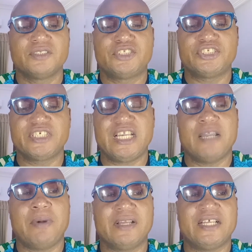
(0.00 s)
Teaching
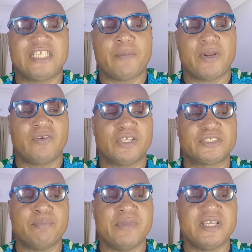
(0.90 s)
about
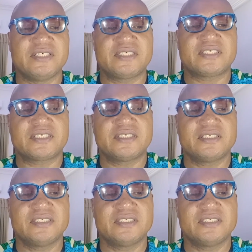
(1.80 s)
entrepreneurship means